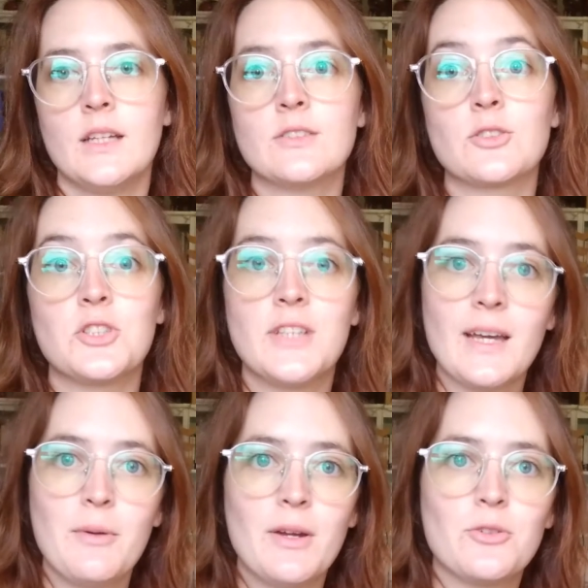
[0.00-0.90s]
So
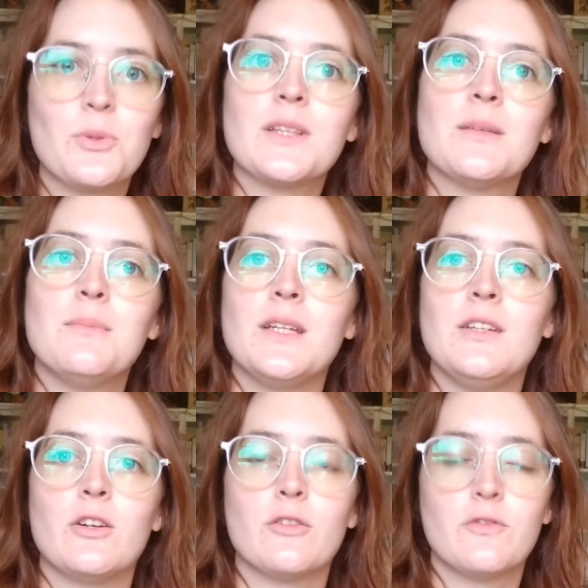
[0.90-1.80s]
today we are doing the
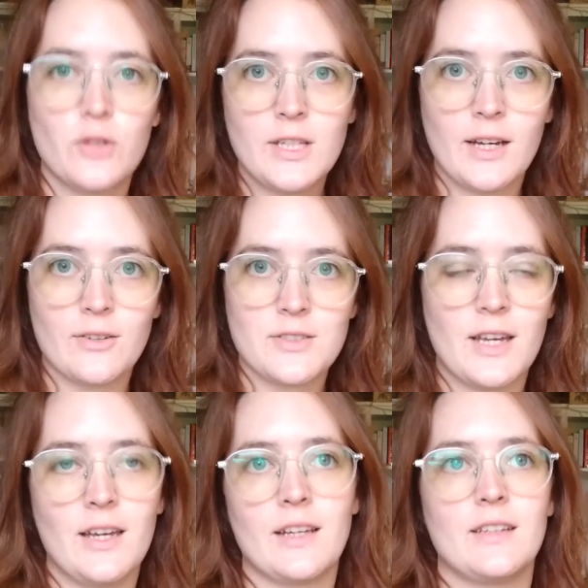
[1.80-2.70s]
mid-year freakout
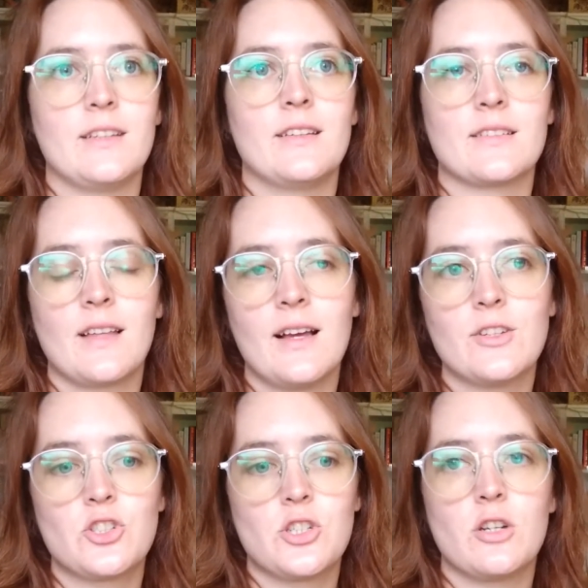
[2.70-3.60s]
tag. I did this
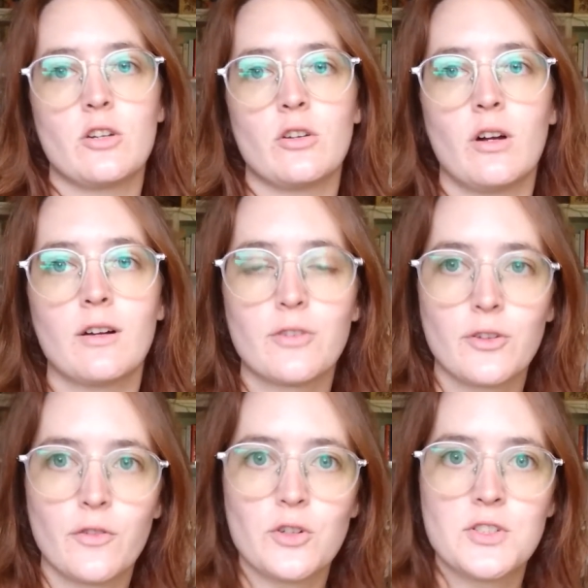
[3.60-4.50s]
last year uh, for the
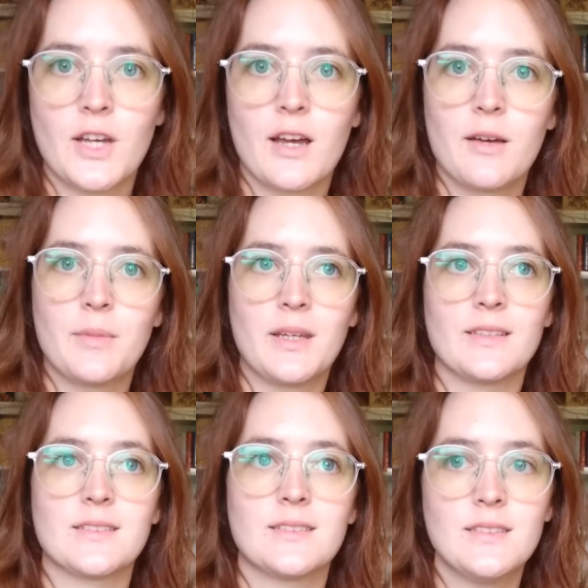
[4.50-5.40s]
first time
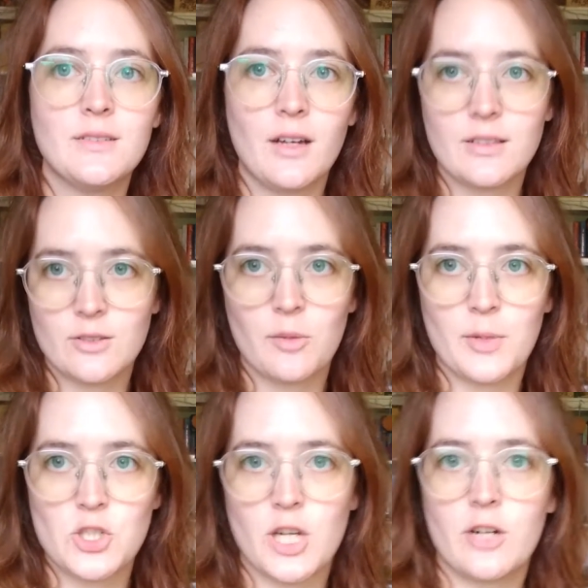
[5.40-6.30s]
because I started my
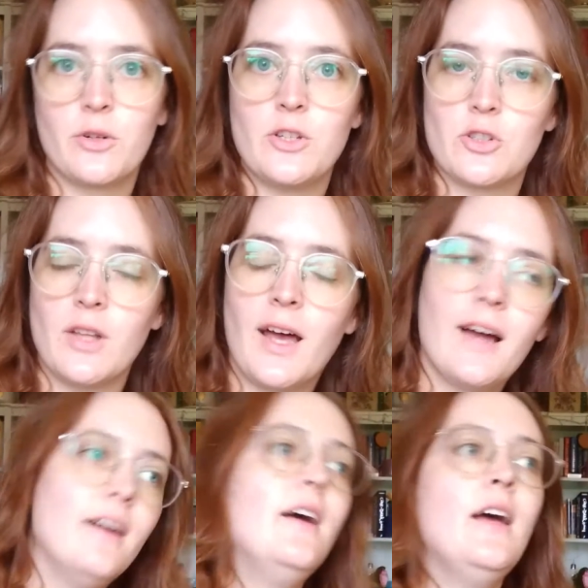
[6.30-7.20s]
channel in
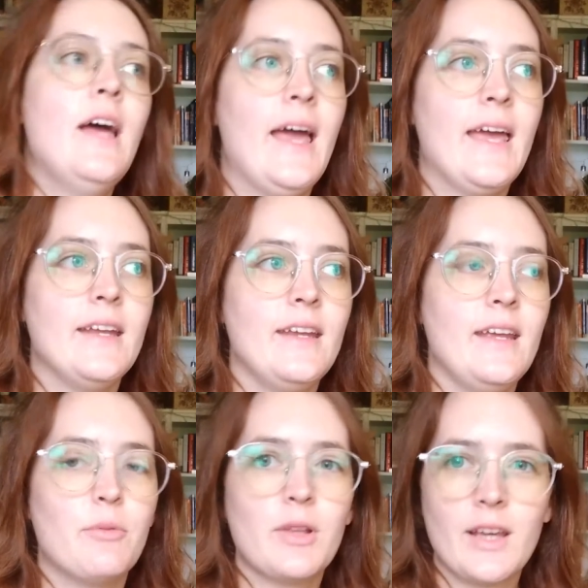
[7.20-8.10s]
July, and
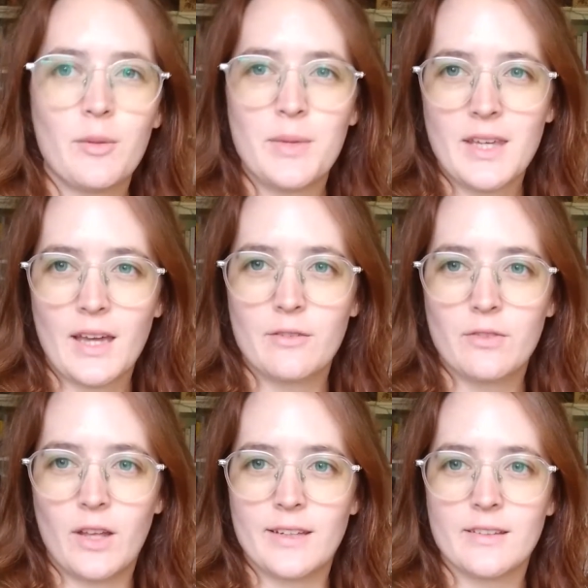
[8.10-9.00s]
it really helped me kind of
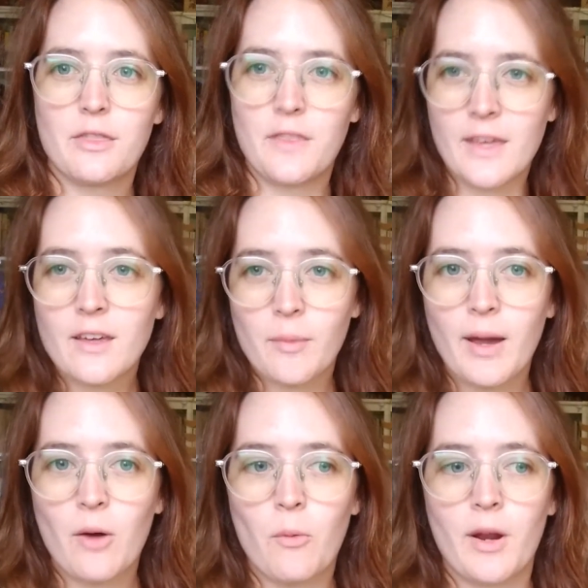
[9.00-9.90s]
like think
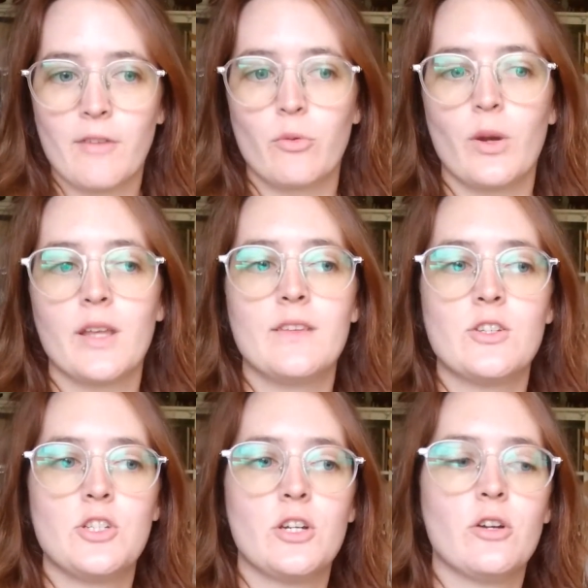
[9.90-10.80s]
about what I've read
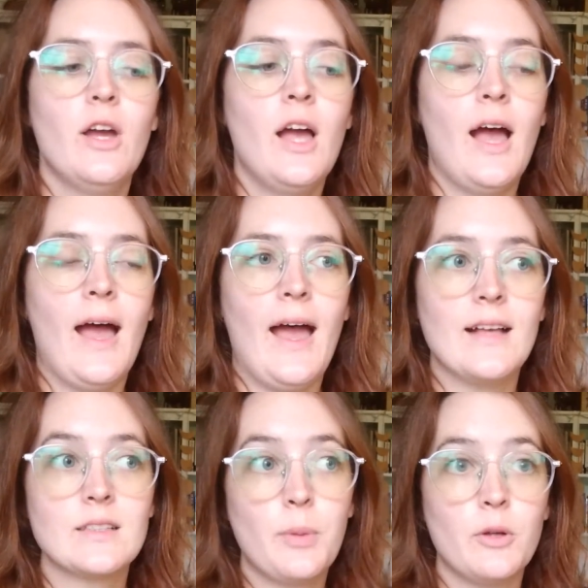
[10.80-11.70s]
this year.
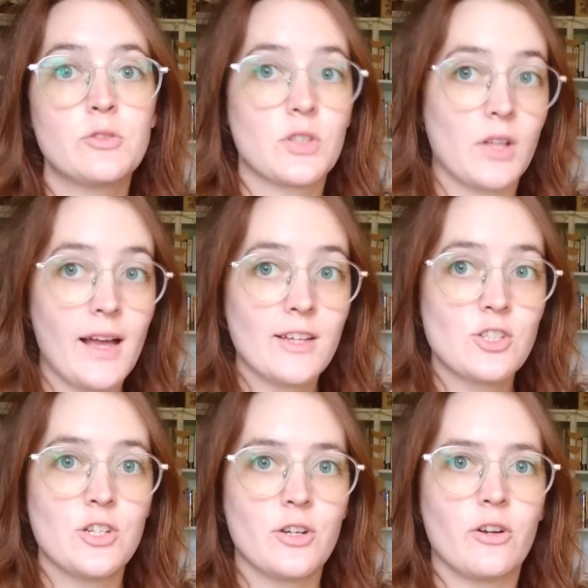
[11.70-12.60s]
As opposed to
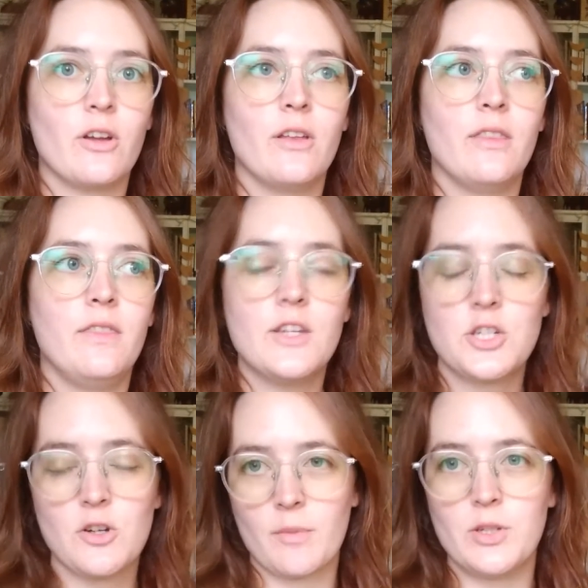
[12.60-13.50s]
last year, this
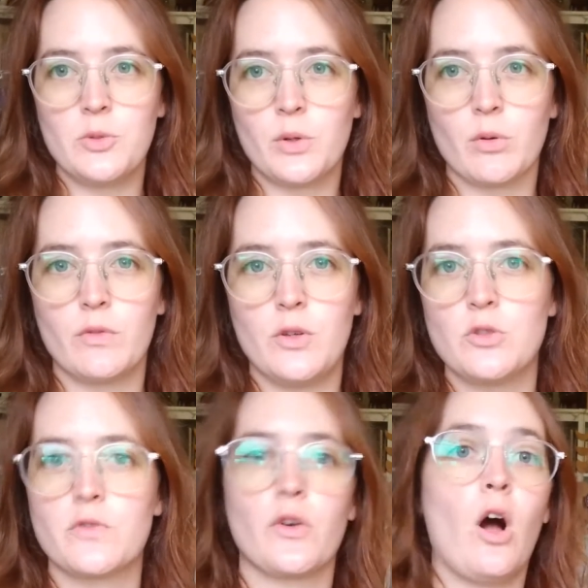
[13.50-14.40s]
year I've been doing
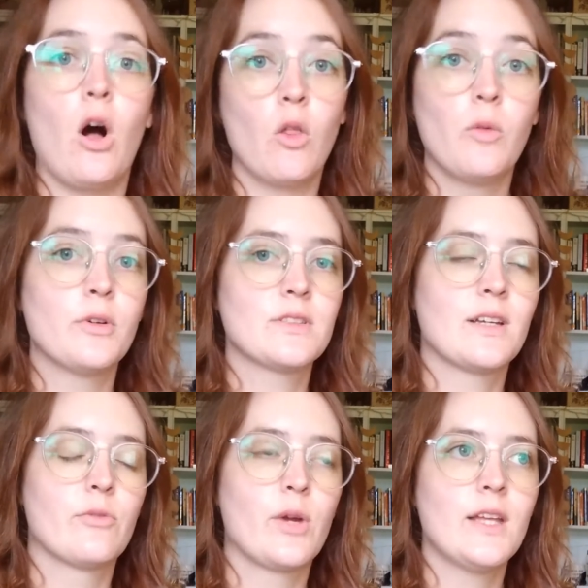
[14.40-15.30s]
reviews for all the books
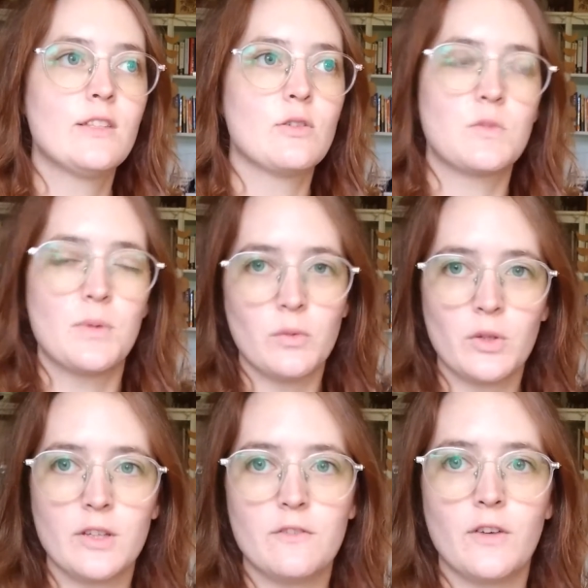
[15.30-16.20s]
I've read, so it's been
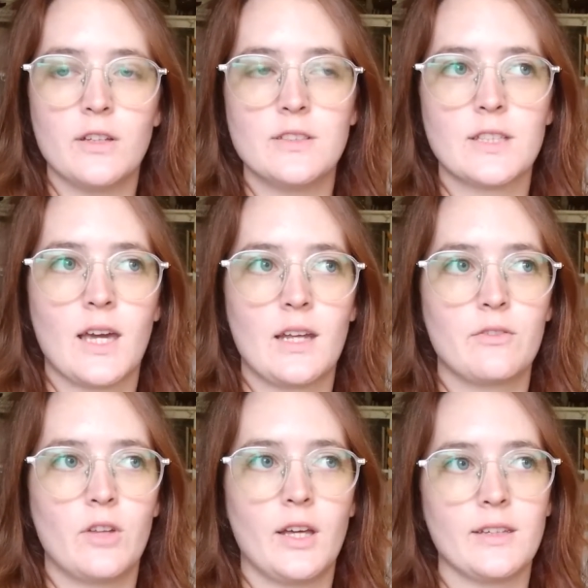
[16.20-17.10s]
really fun to kind
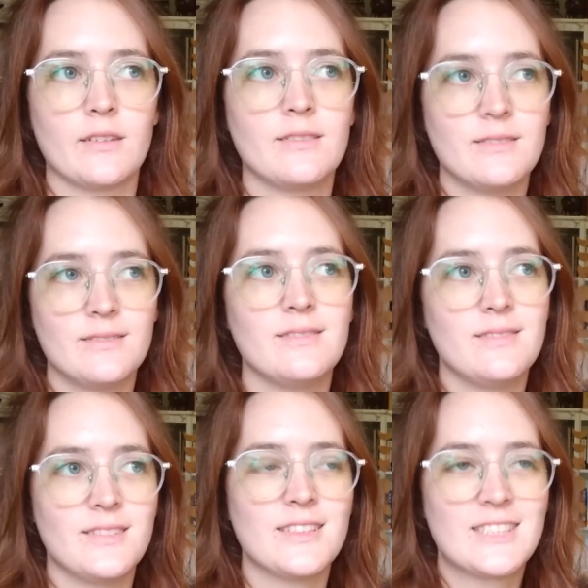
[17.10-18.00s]
of like
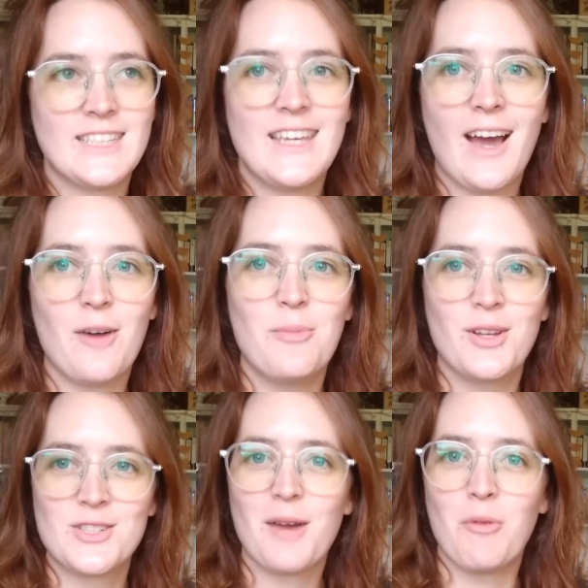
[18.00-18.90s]
see how
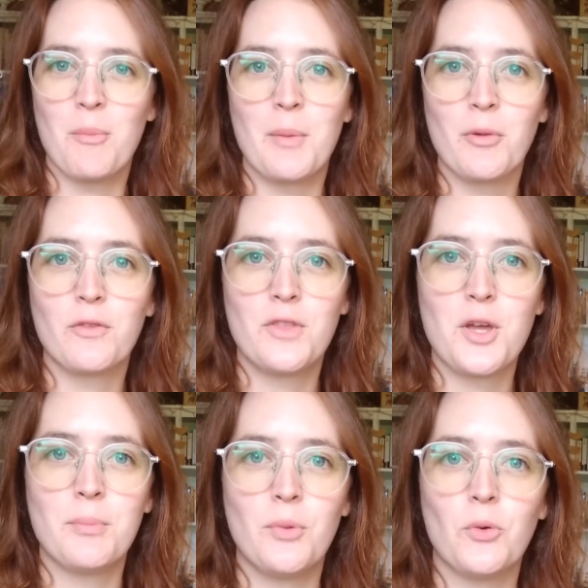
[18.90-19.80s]
much I remember of
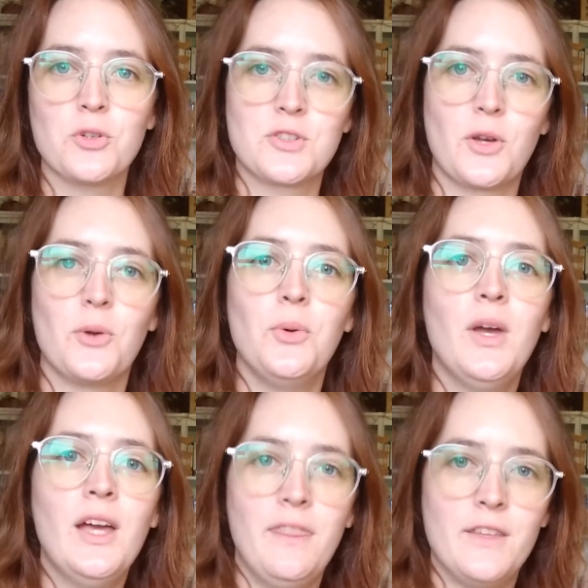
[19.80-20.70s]
them more so
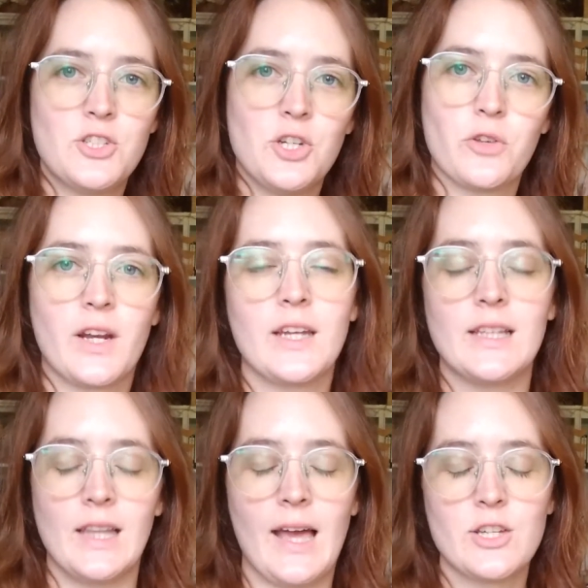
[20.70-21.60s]
this year than I did
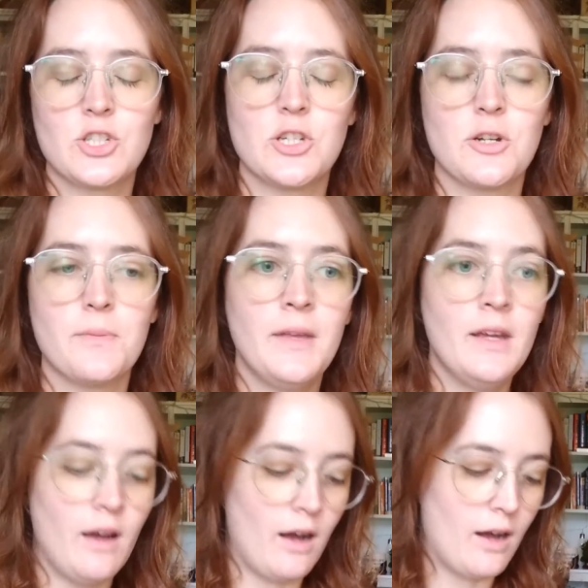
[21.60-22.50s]
last year.
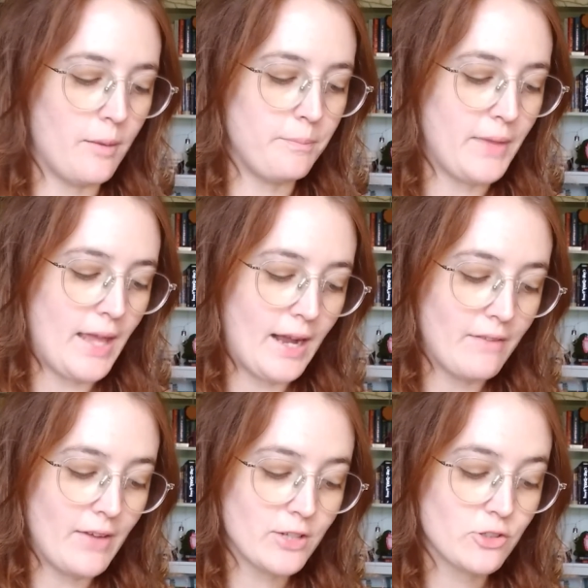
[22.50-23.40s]
Um, and
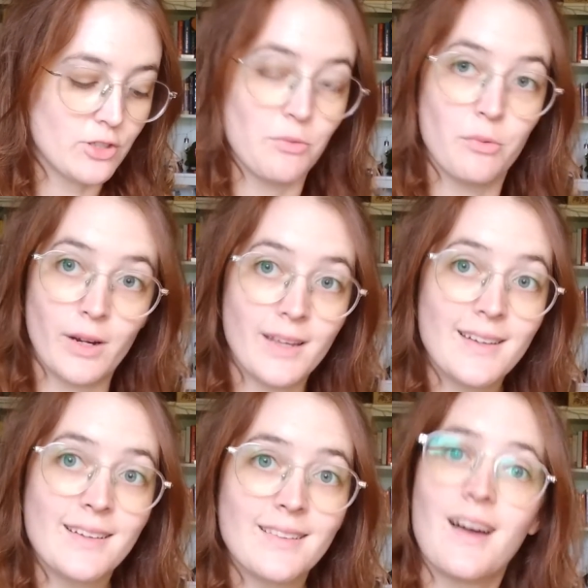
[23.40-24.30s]
I've actually read
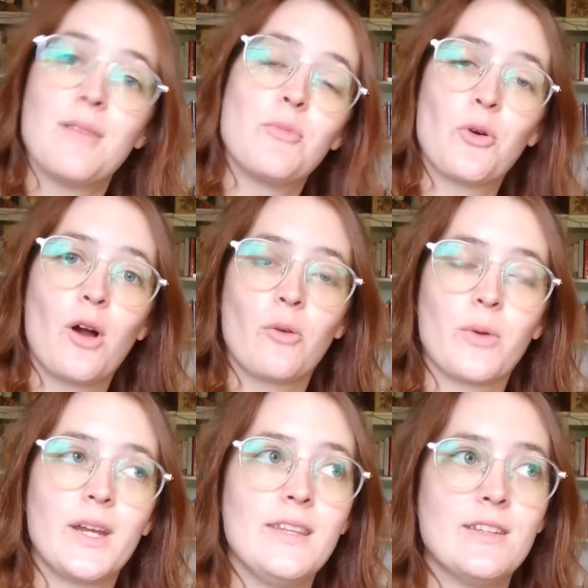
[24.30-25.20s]
a lot more
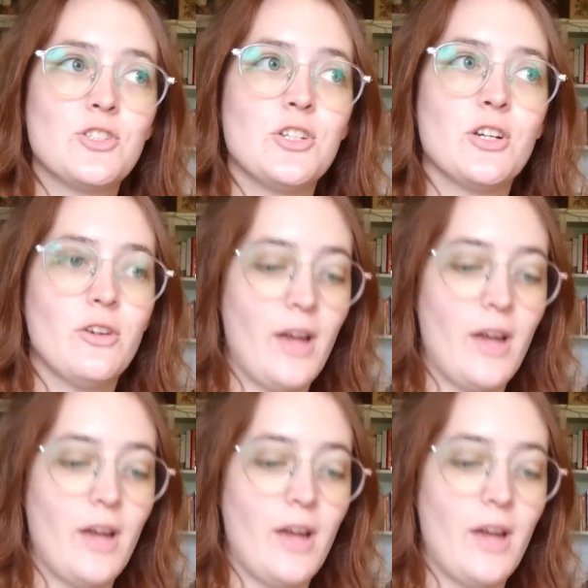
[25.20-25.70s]
already this year.